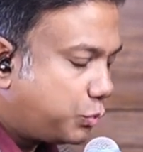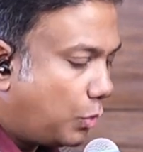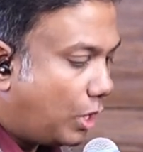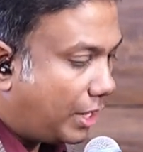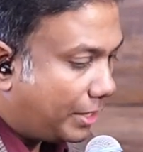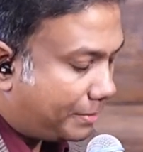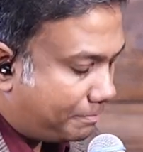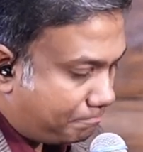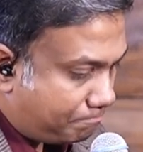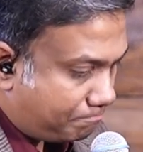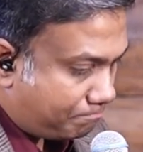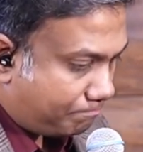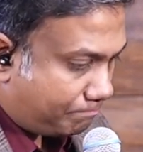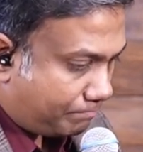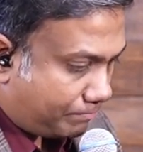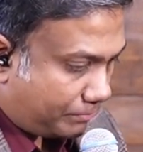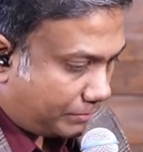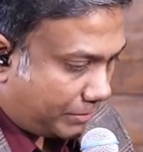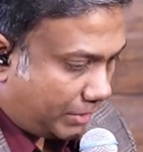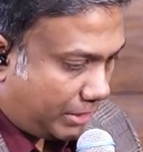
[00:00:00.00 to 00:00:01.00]
one
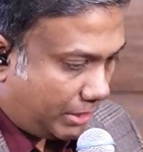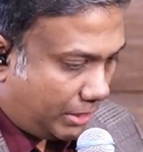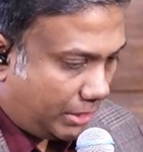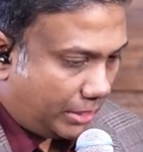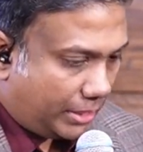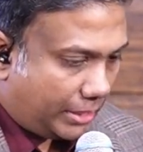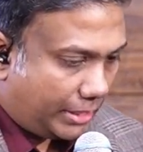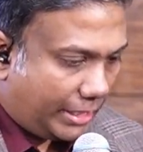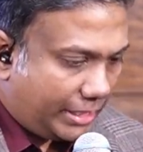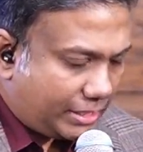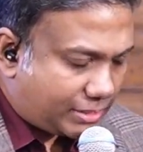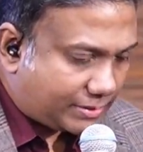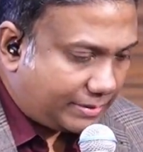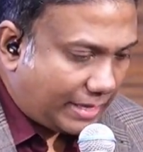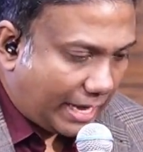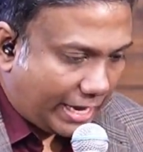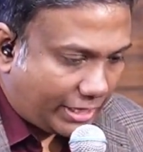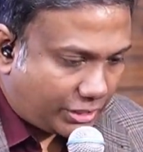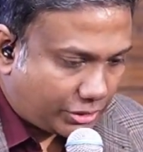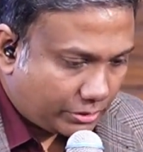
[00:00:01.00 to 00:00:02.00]
is
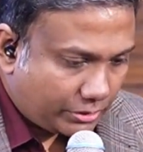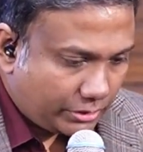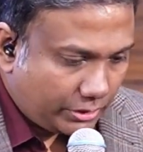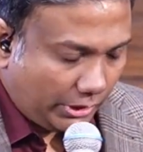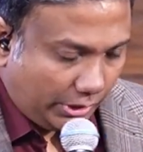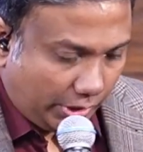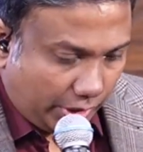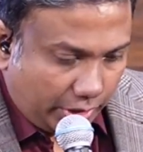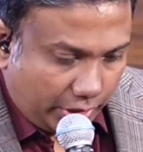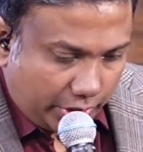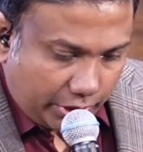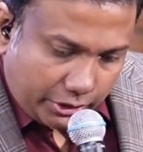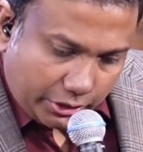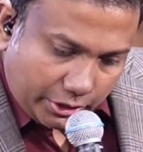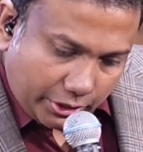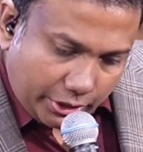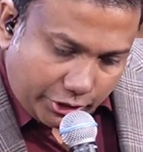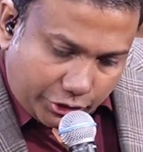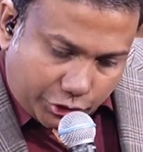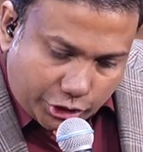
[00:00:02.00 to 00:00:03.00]
that
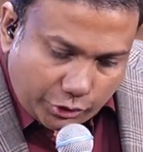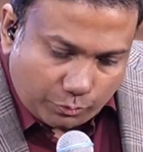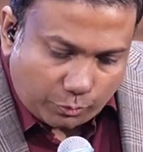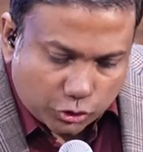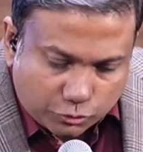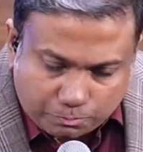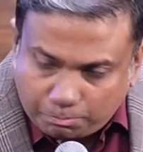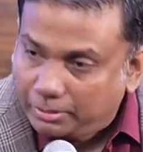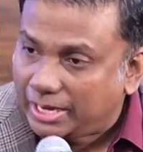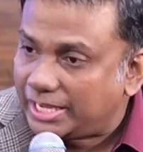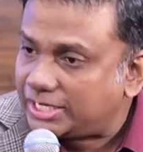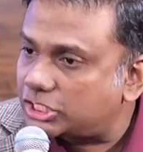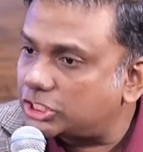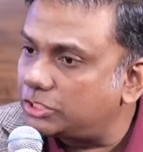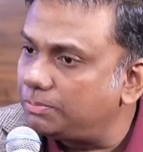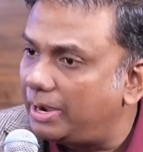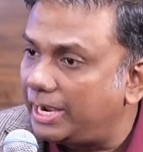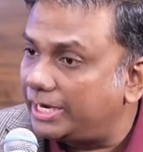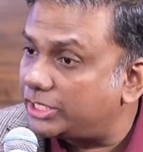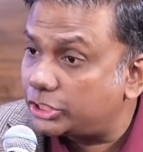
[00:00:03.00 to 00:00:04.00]
she was
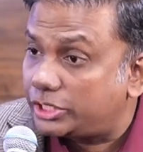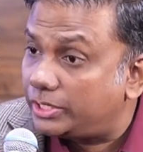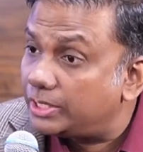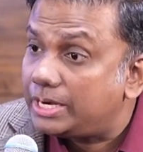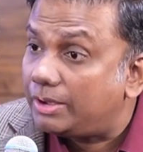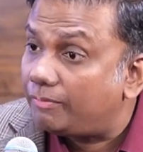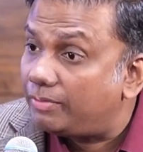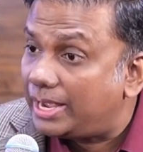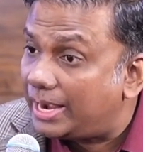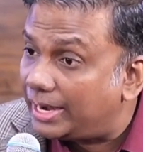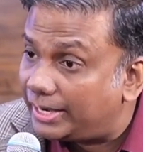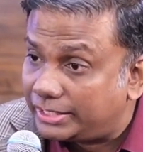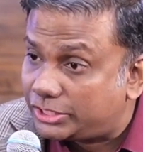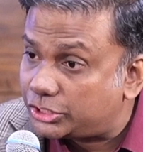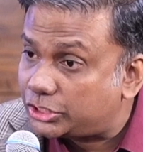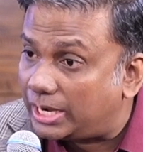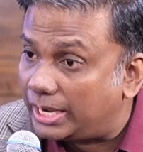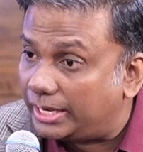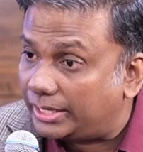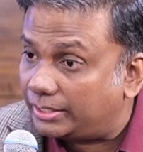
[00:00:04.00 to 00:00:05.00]
blessed by it. She never had a
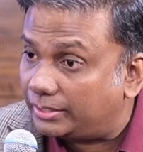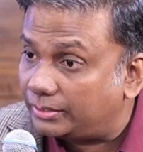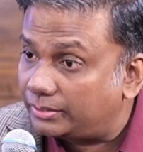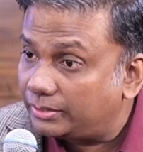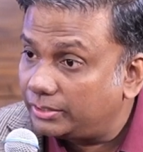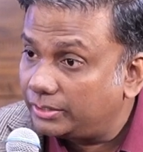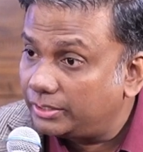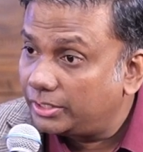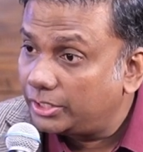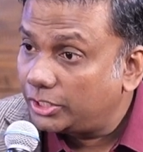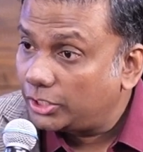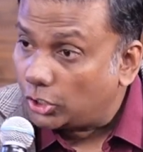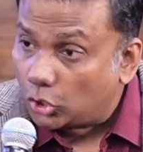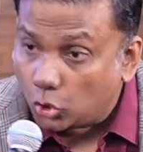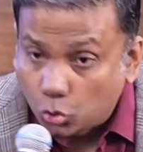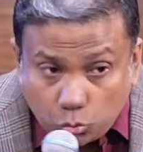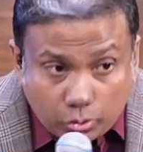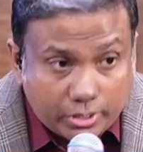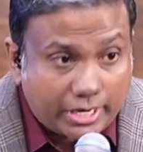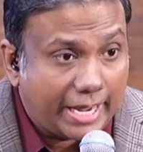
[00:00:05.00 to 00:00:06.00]
child.
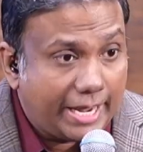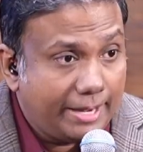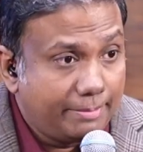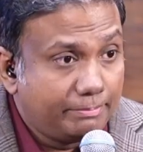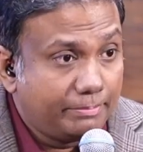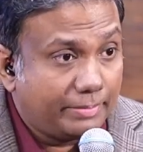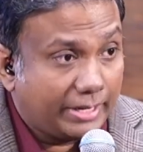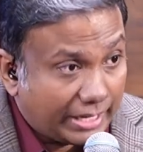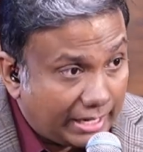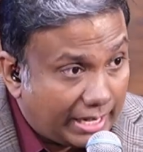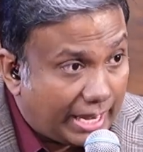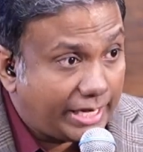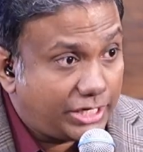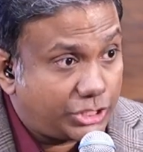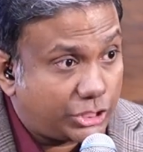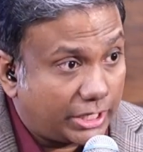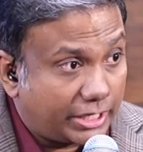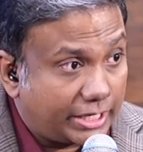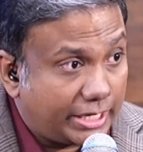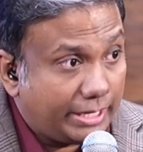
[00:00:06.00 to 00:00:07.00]
Who came?
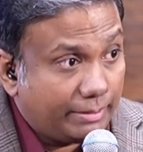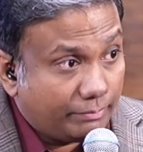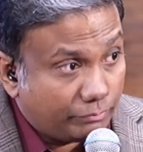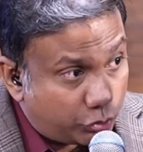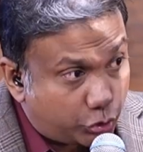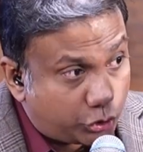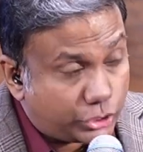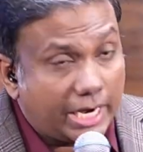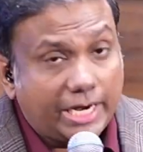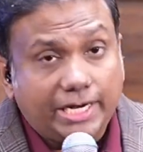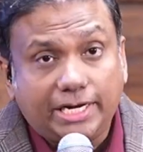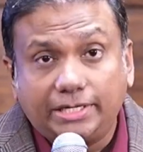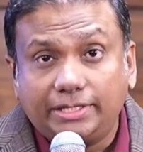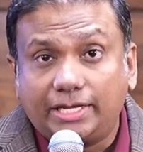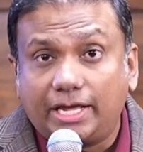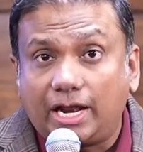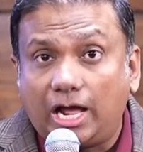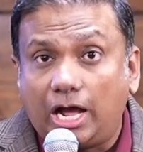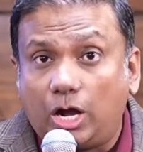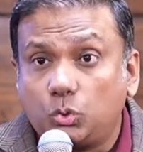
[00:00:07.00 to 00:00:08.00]
Elisha came, stayed in
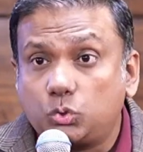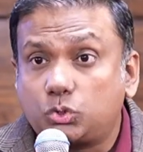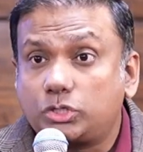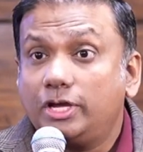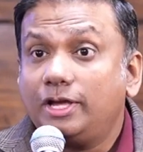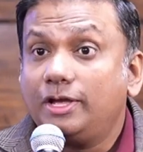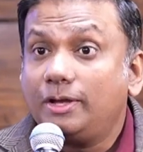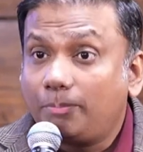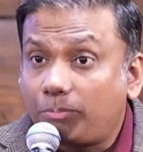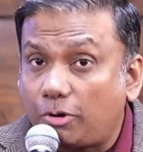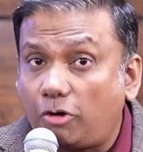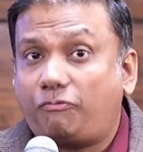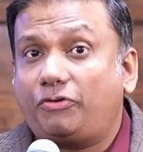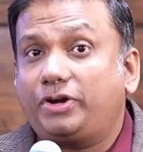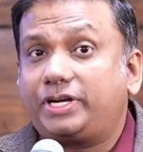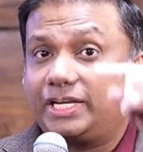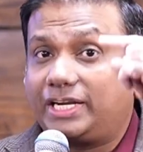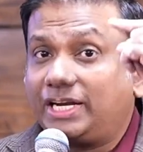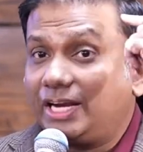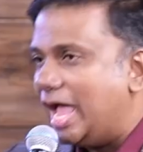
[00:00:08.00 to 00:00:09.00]
their house,
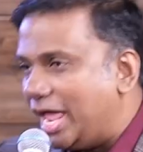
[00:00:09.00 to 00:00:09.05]
prophetically